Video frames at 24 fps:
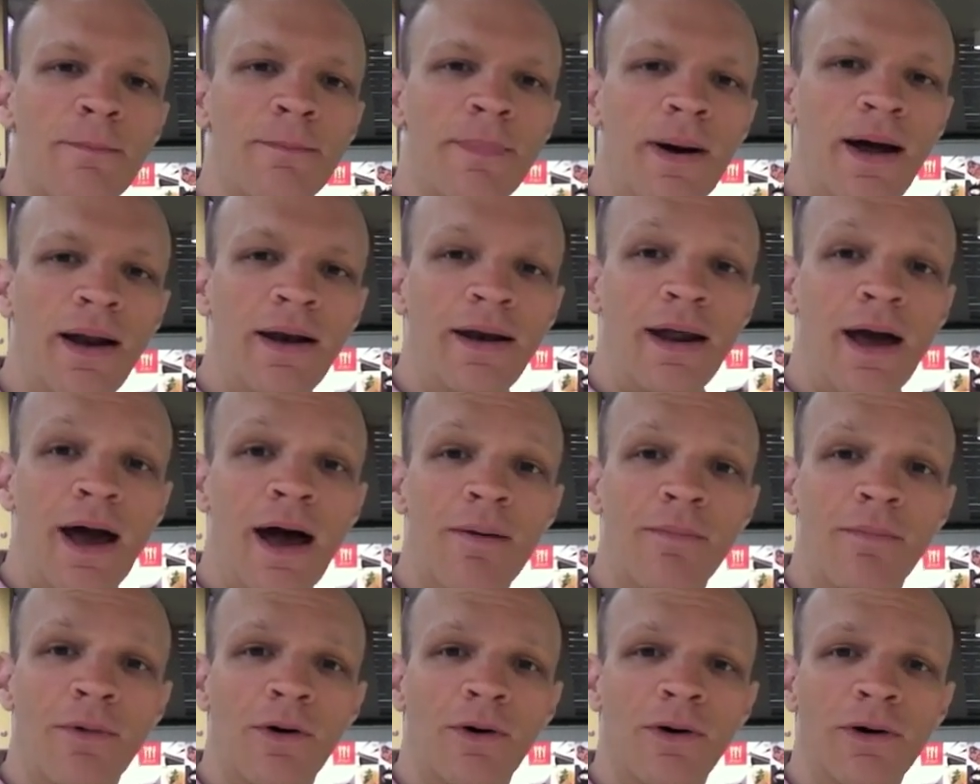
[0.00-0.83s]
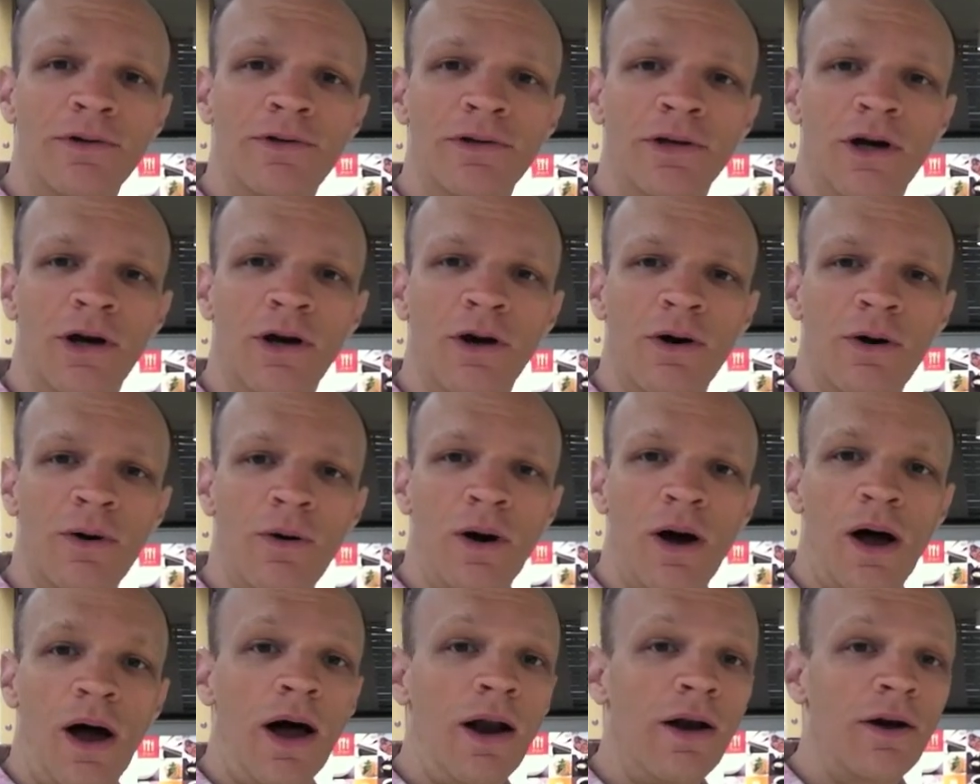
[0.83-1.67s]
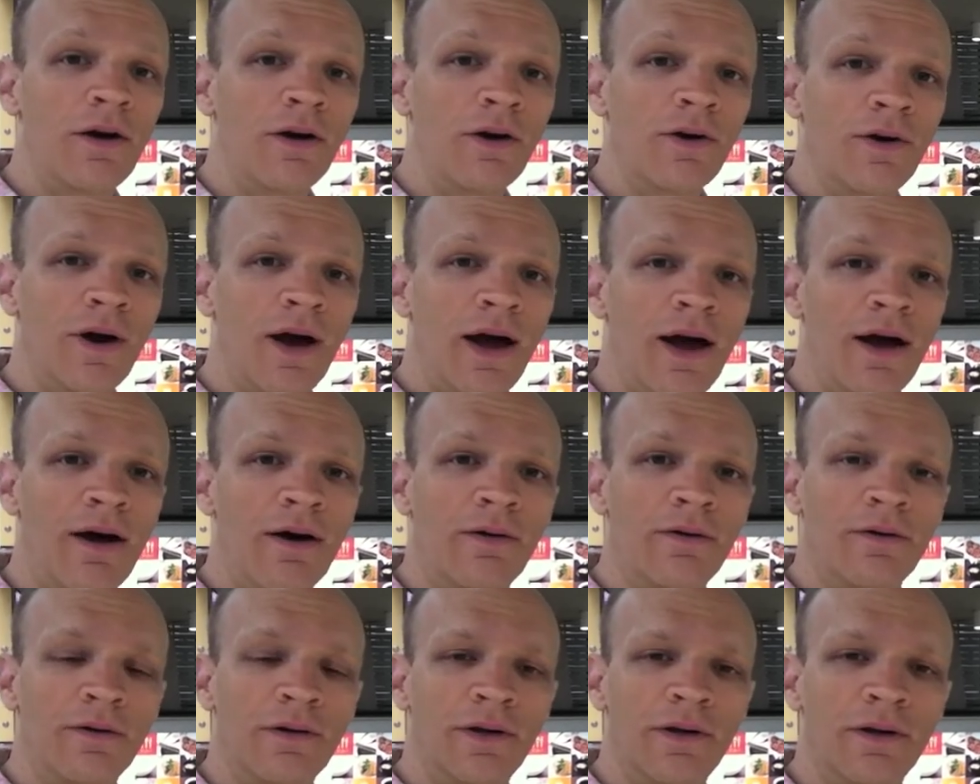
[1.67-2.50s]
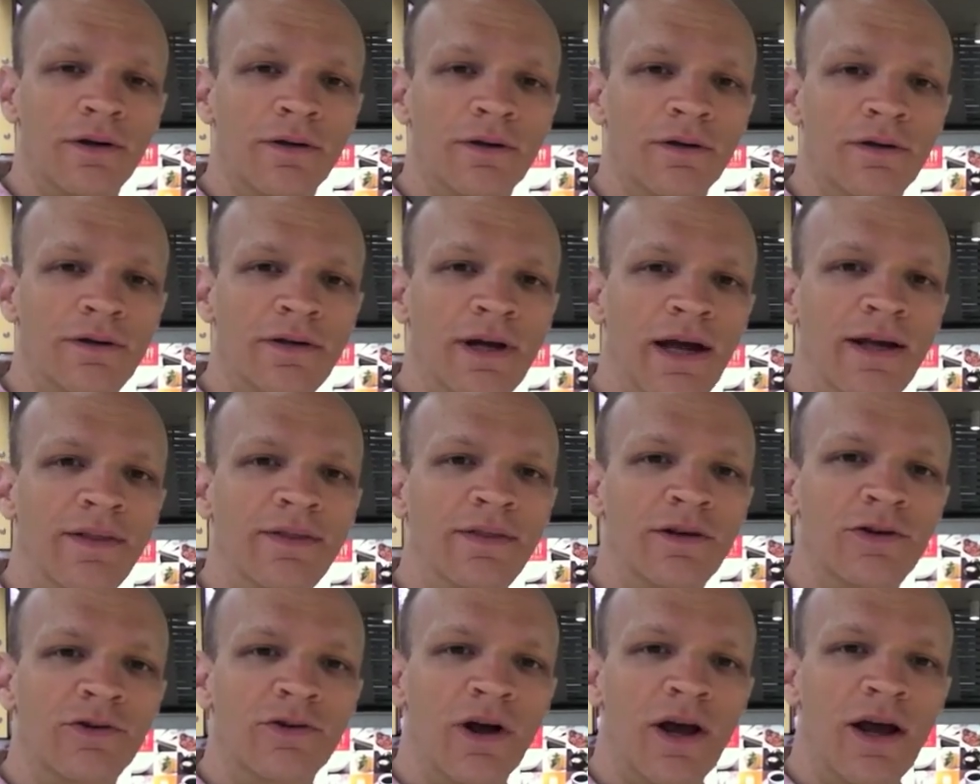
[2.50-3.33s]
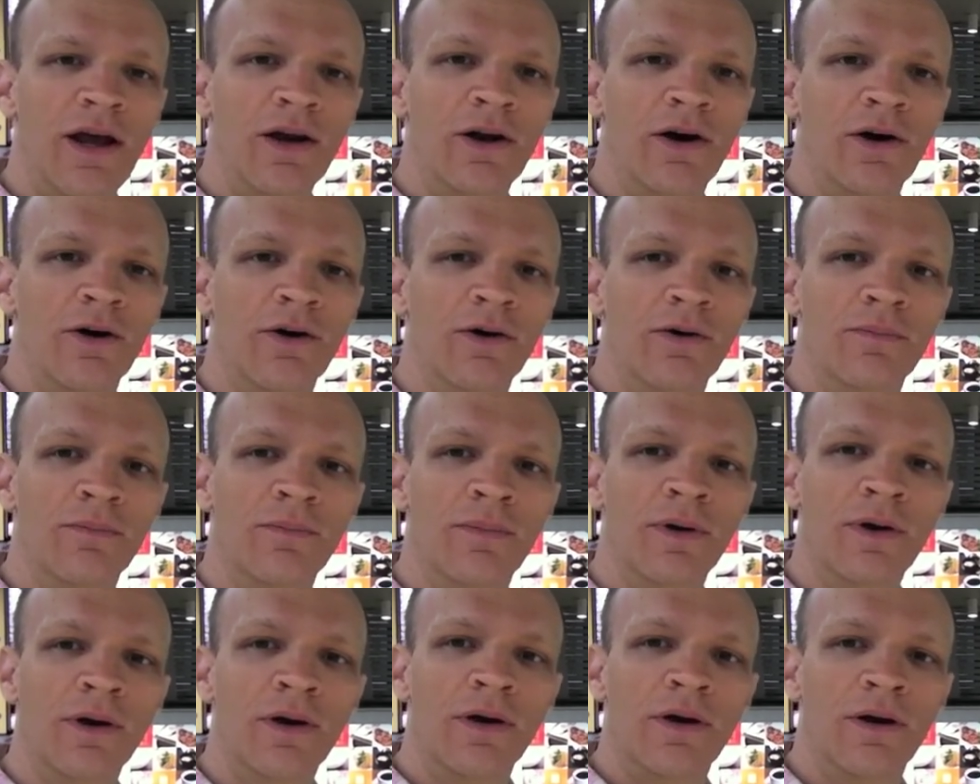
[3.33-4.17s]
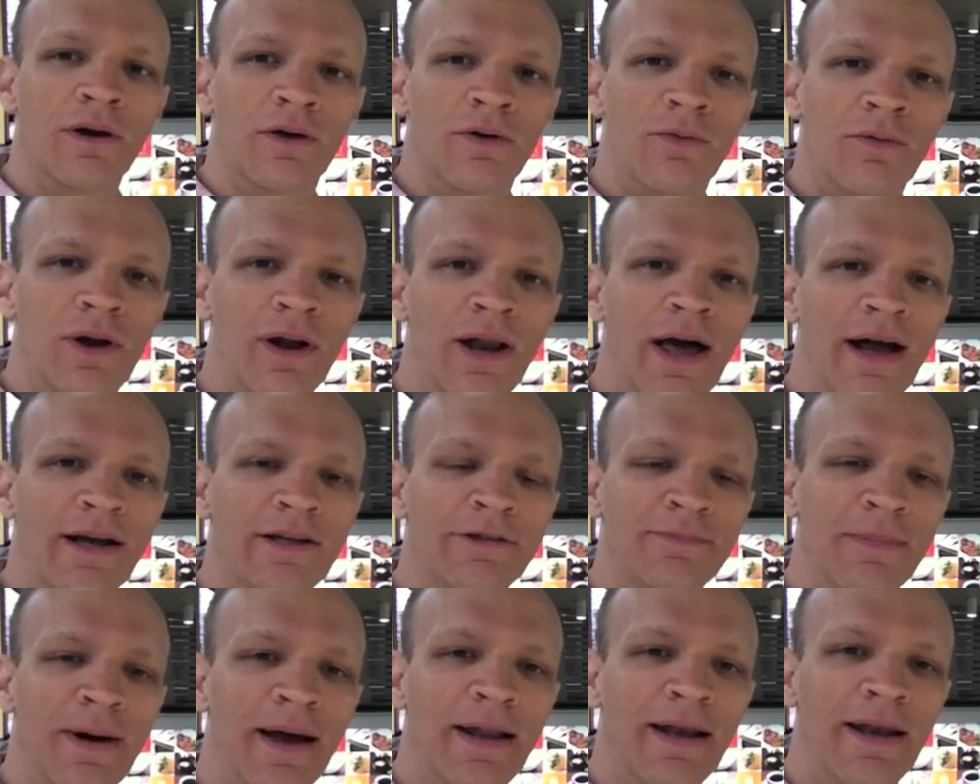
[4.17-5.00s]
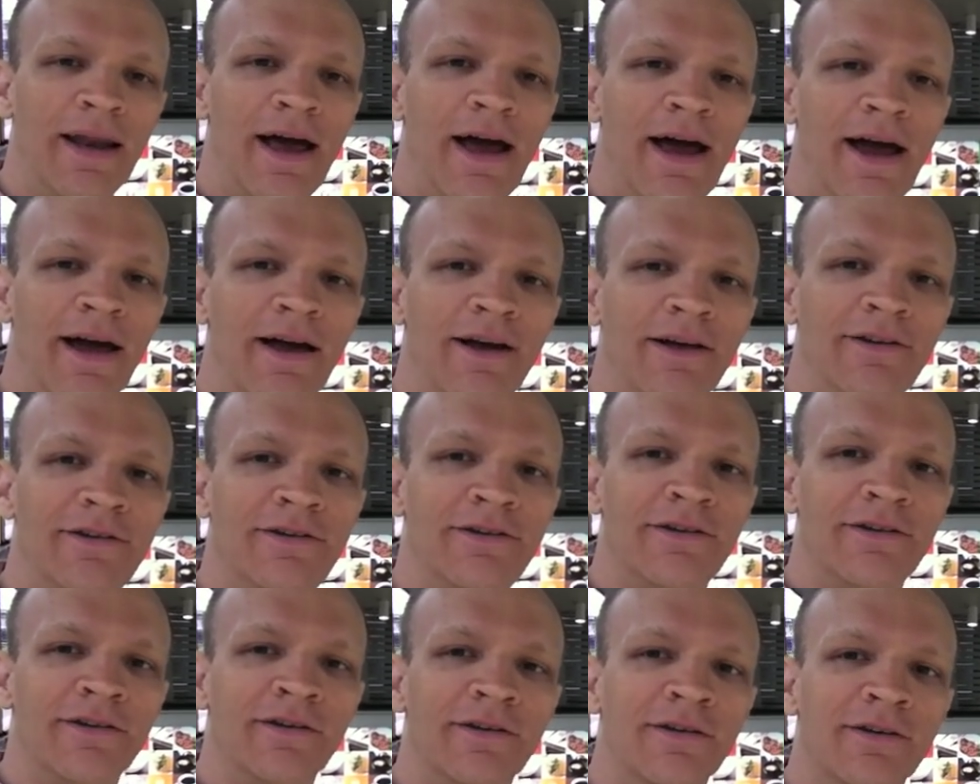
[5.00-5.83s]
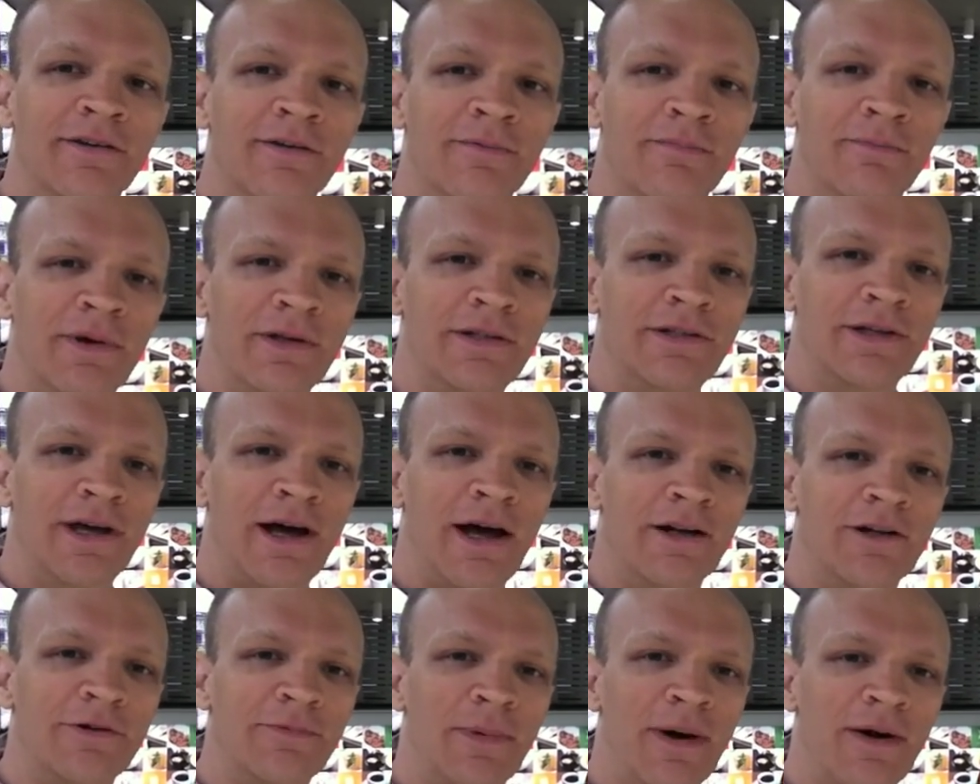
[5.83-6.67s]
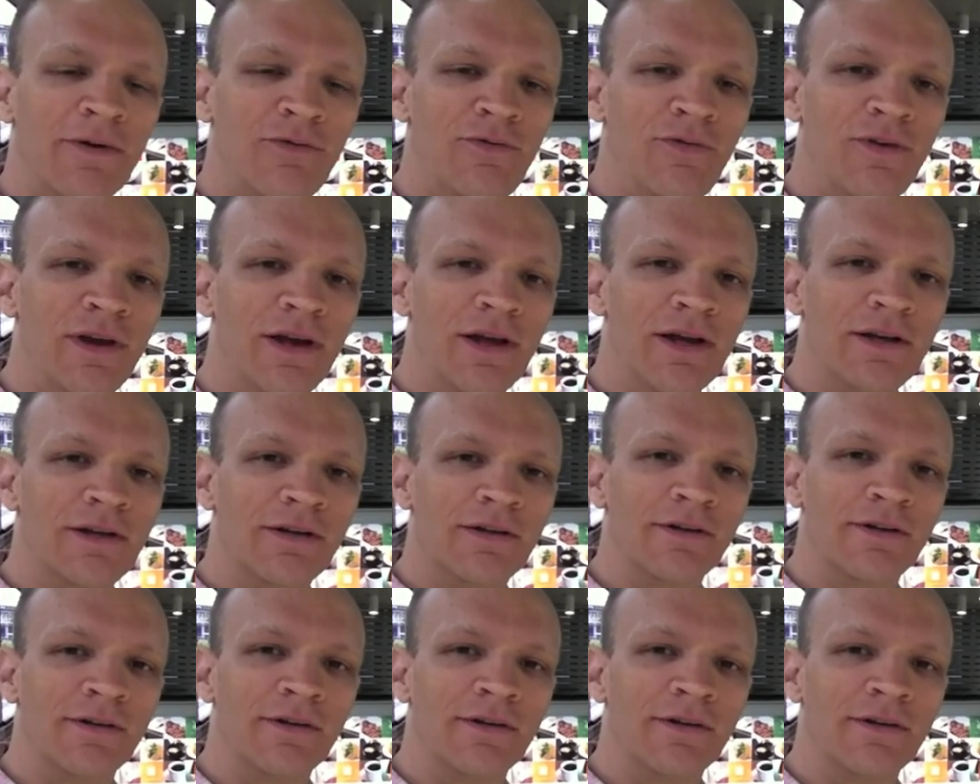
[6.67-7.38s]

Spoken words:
but now I'm going to go underground, take the train home, relax my legs, massage my feet,